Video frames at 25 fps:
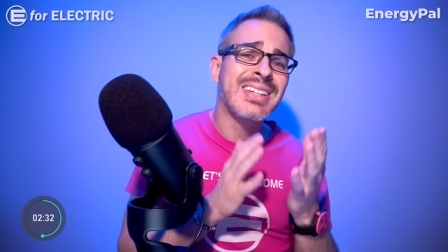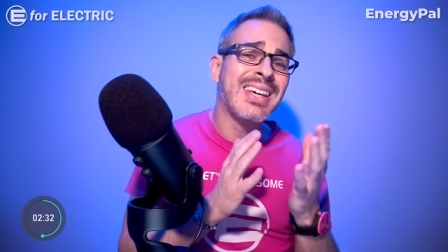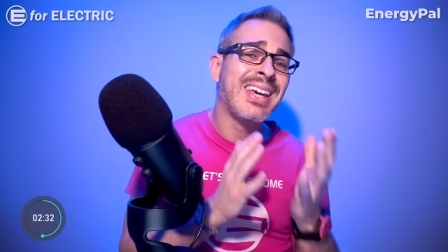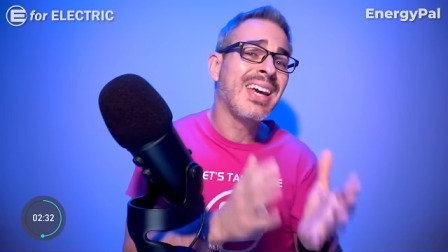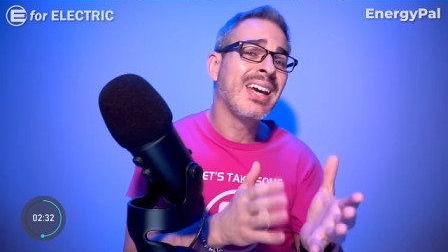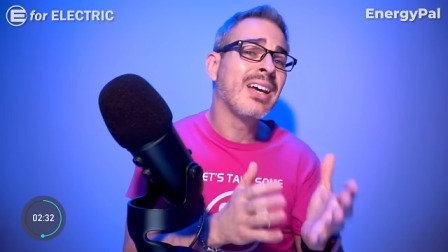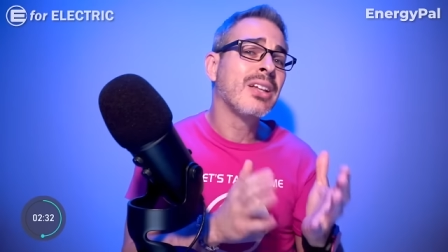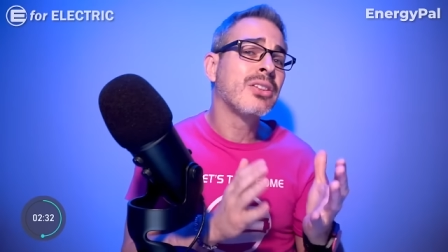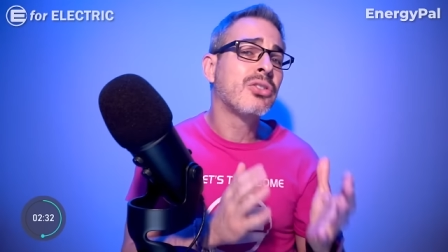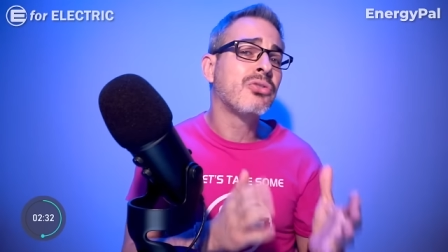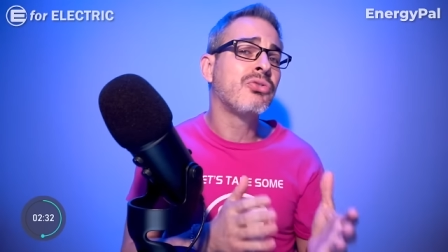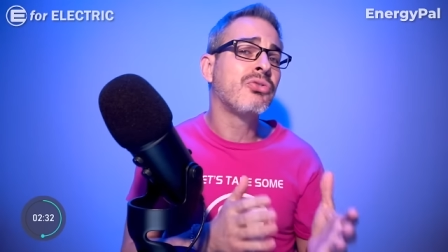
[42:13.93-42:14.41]

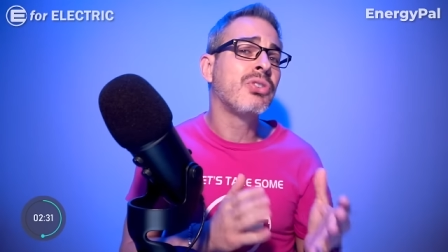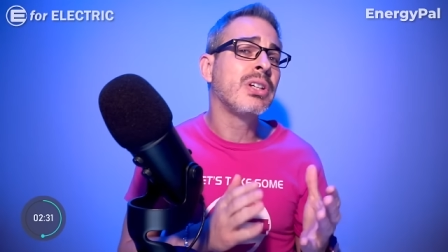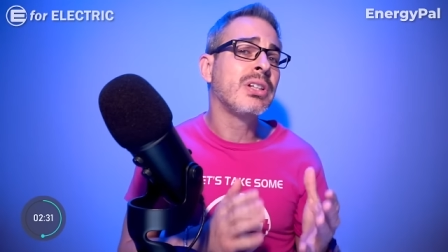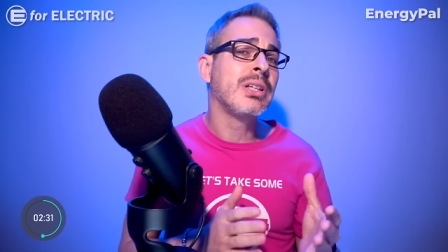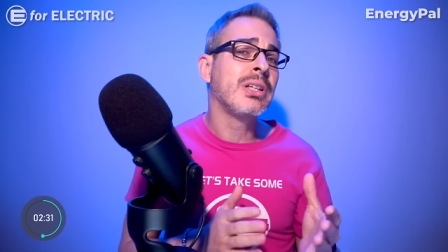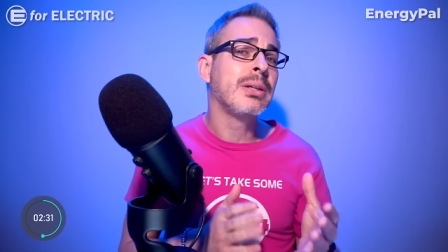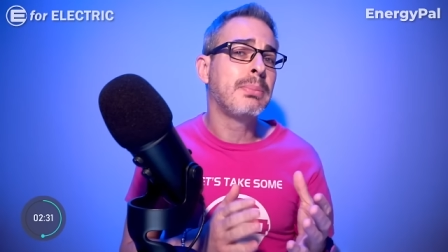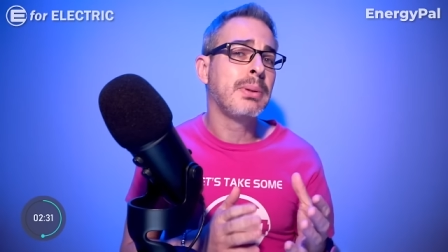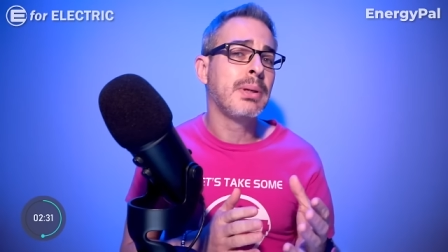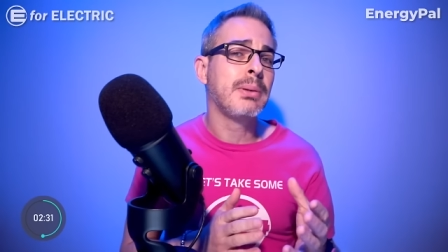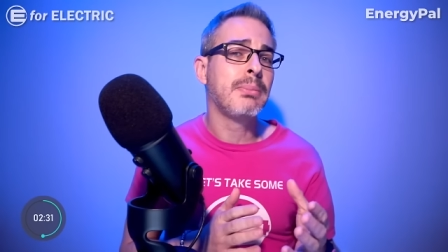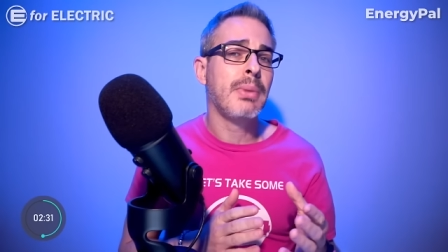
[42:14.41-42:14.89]
can't
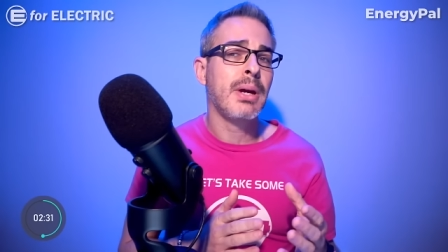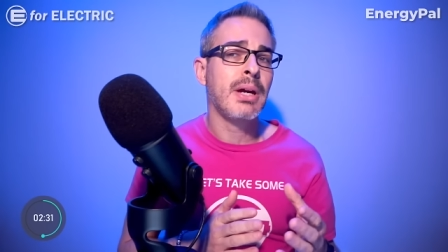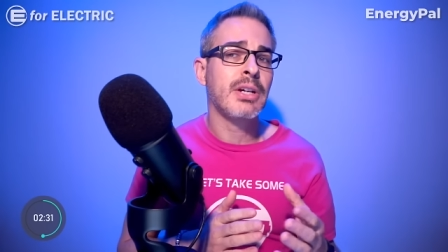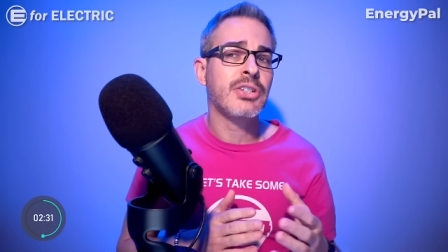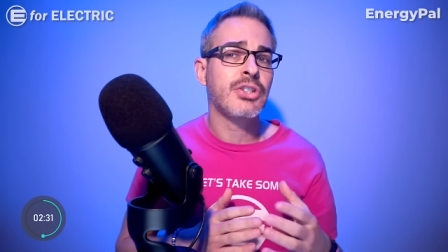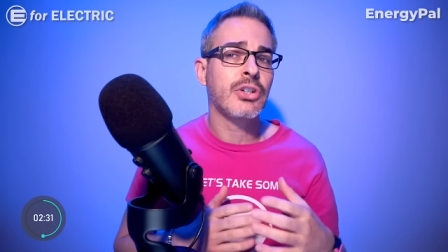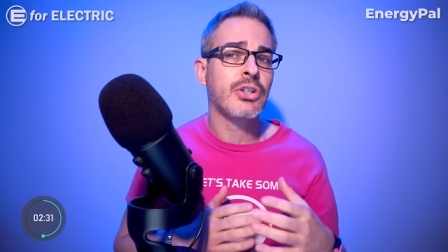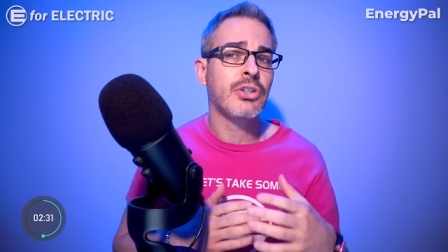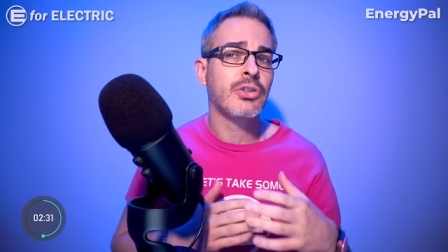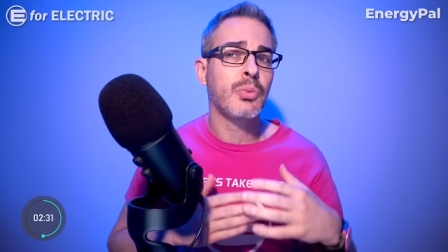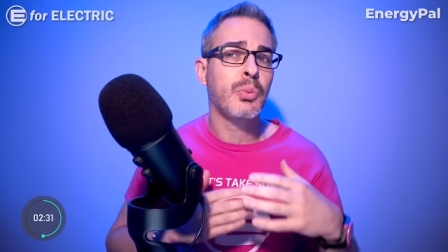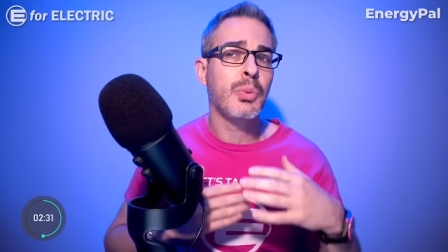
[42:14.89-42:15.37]
really be
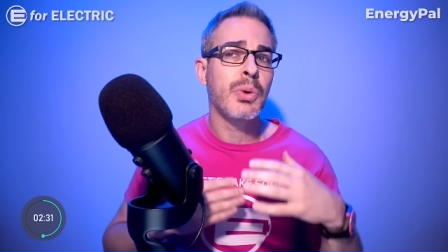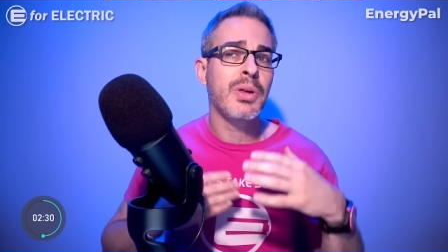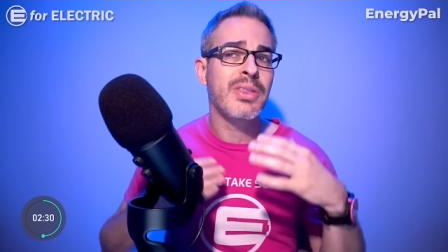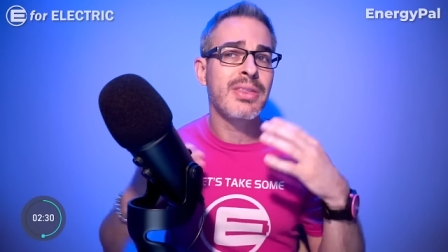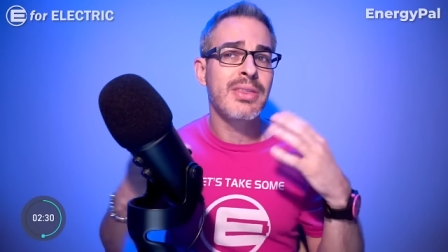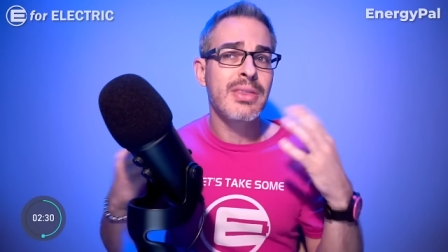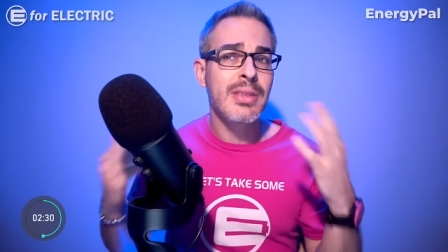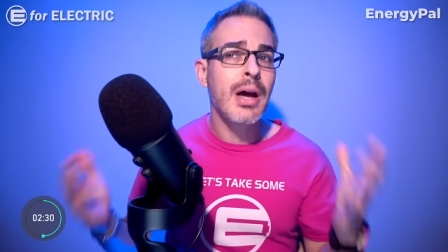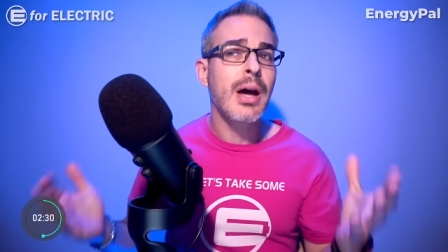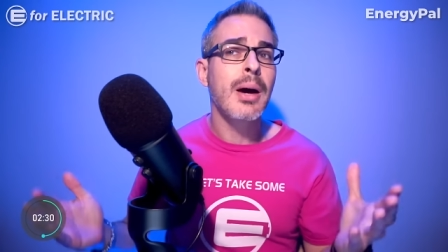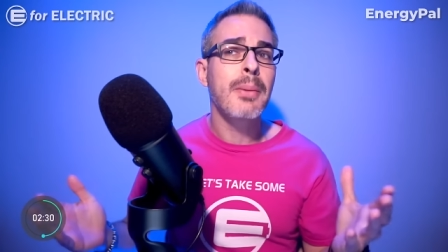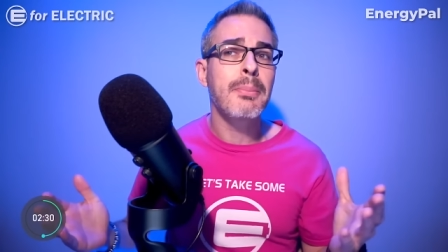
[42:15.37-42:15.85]
measured
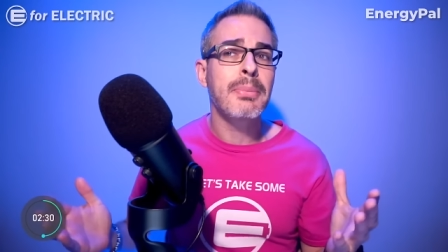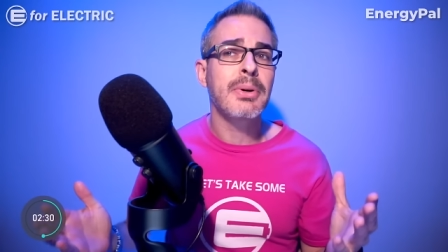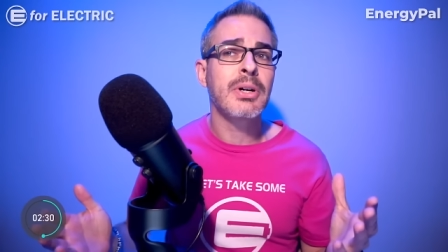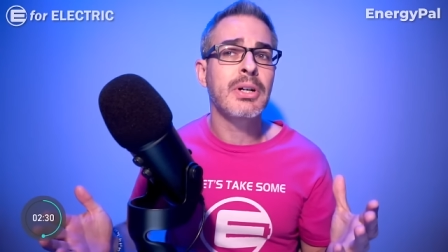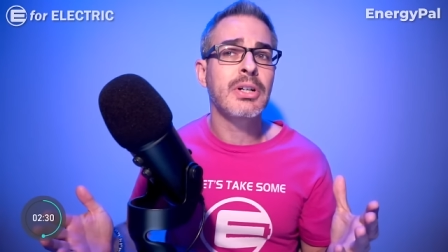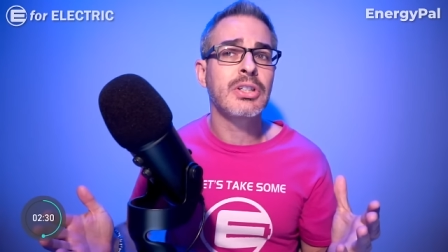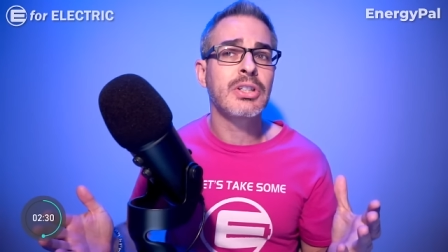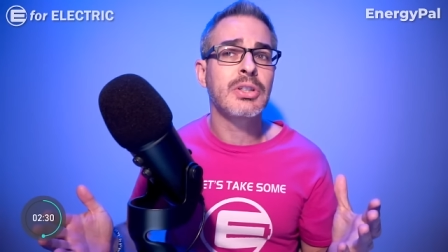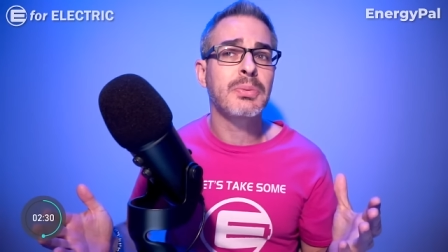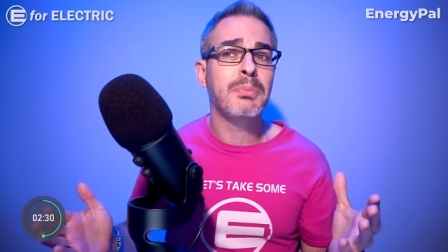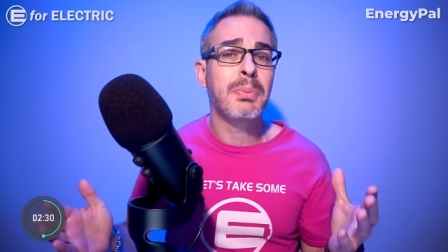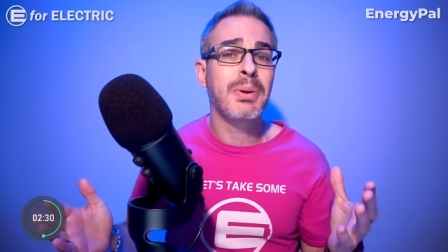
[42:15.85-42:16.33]
with
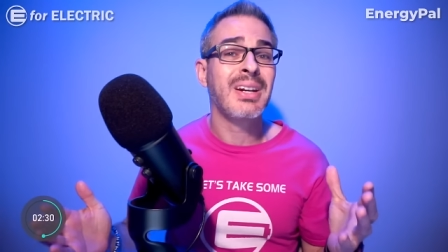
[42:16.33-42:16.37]
numbers,